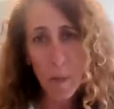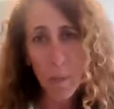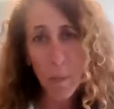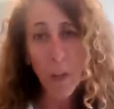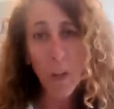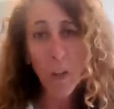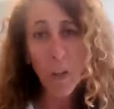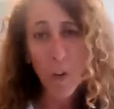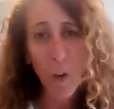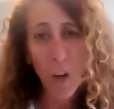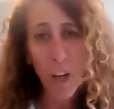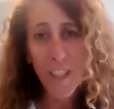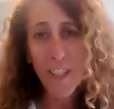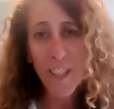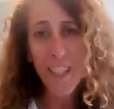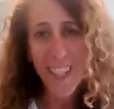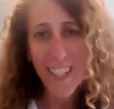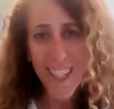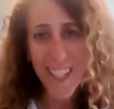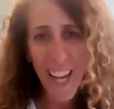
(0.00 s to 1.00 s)
people
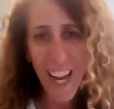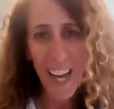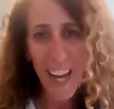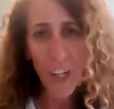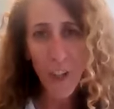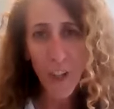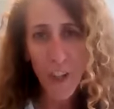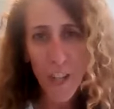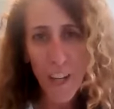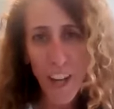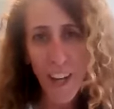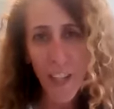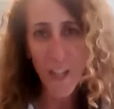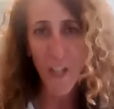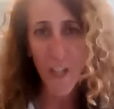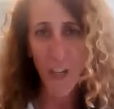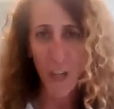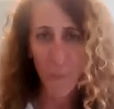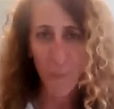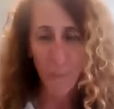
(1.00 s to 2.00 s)
across the entire
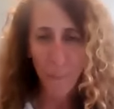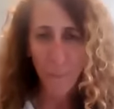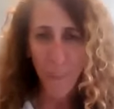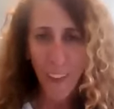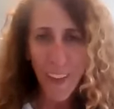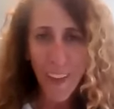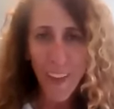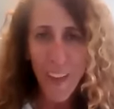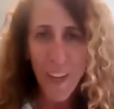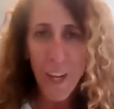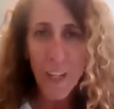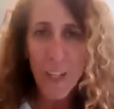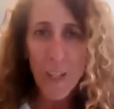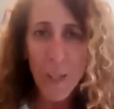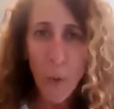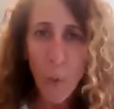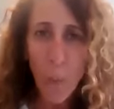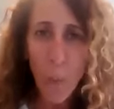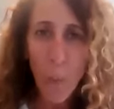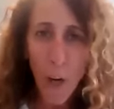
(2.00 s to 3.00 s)
nation.
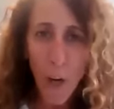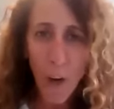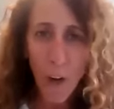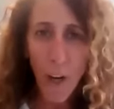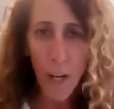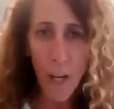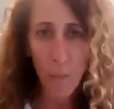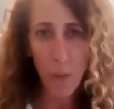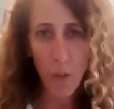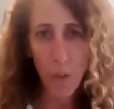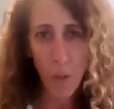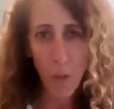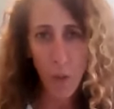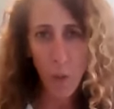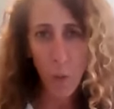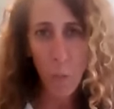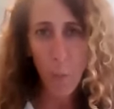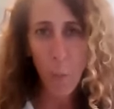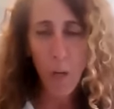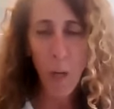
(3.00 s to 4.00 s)
So we're able to
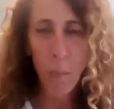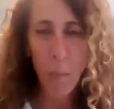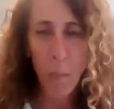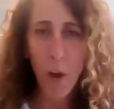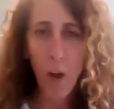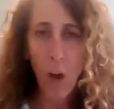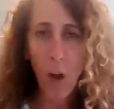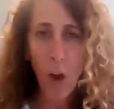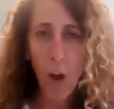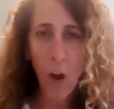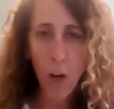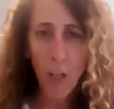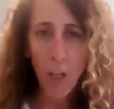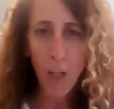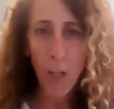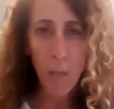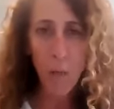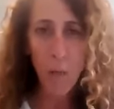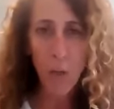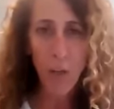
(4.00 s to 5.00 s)
open up our
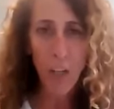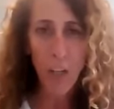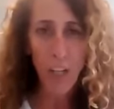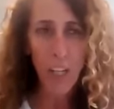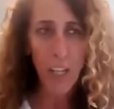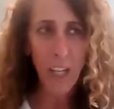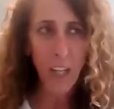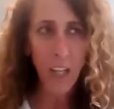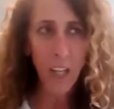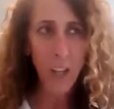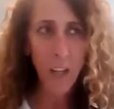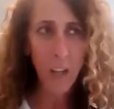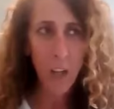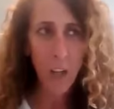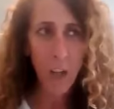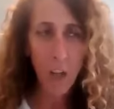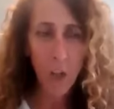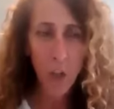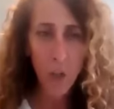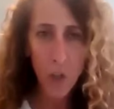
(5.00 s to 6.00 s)
community.
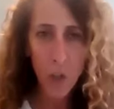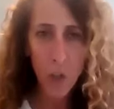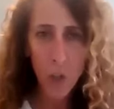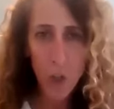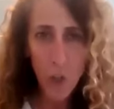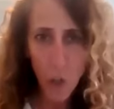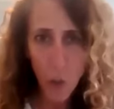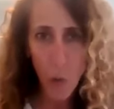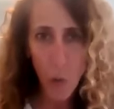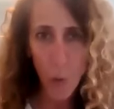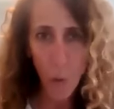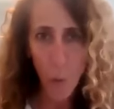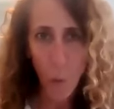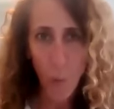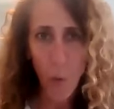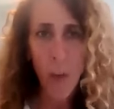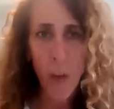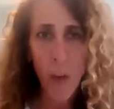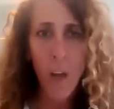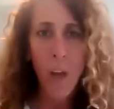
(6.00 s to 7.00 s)

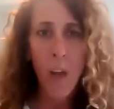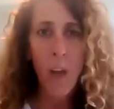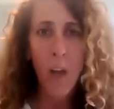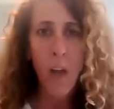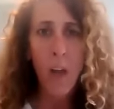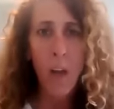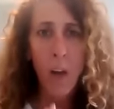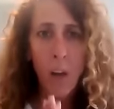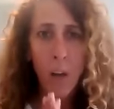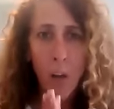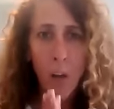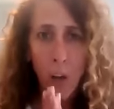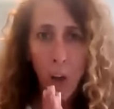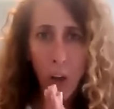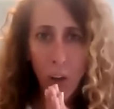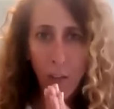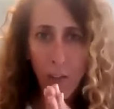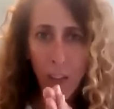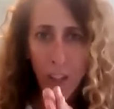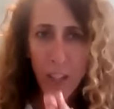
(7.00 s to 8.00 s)
You
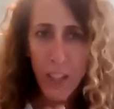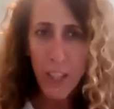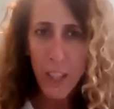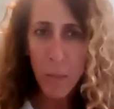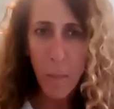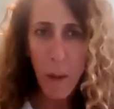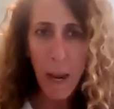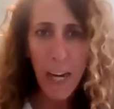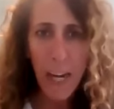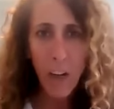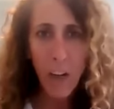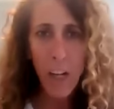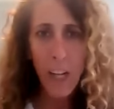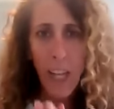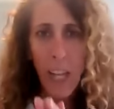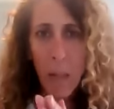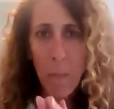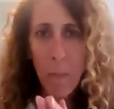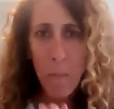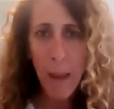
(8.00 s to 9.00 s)
are
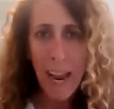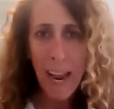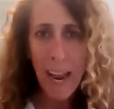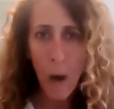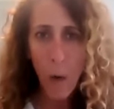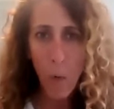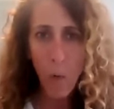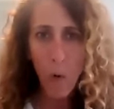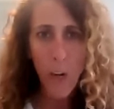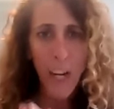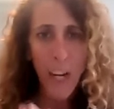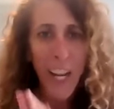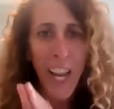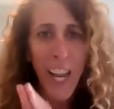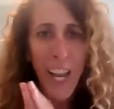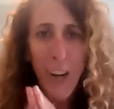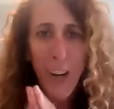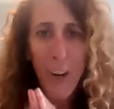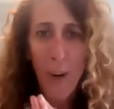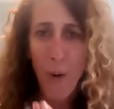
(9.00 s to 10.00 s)
inspiring,
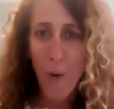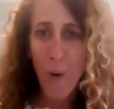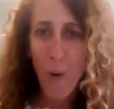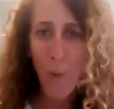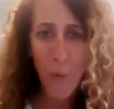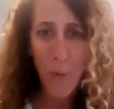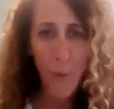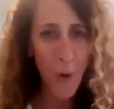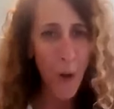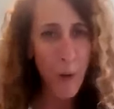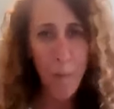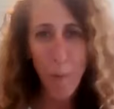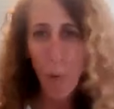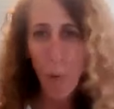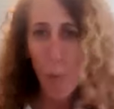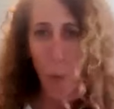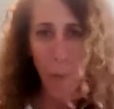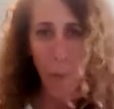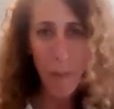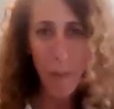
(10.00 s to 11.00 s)
empowering,
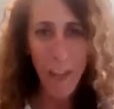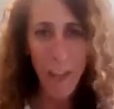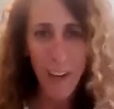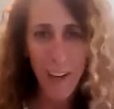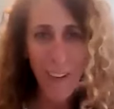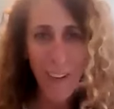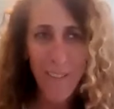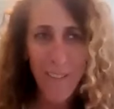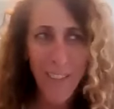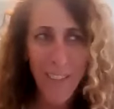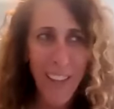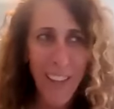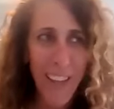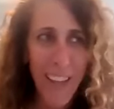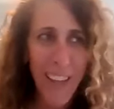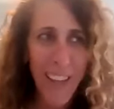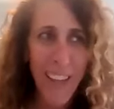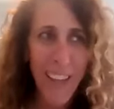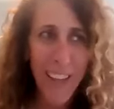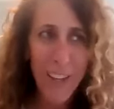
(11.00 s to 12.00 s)
incredible women
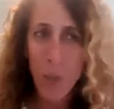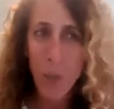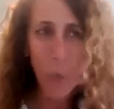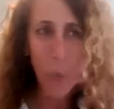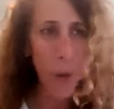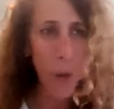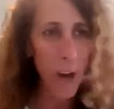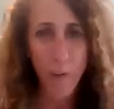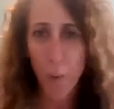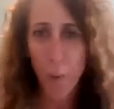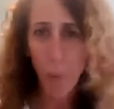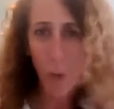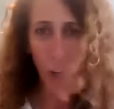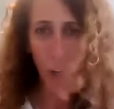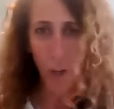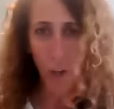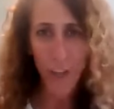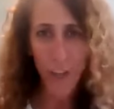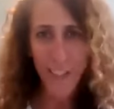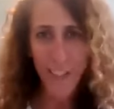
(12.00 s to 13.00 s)
to everyone
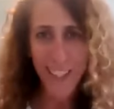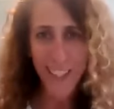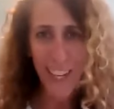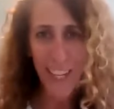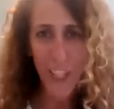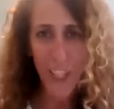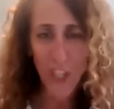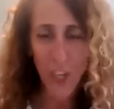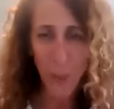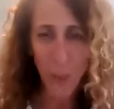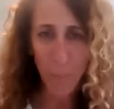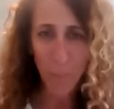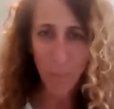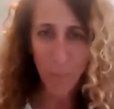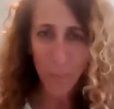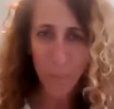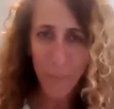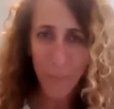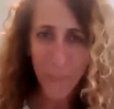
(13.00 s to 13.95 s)
across the nation,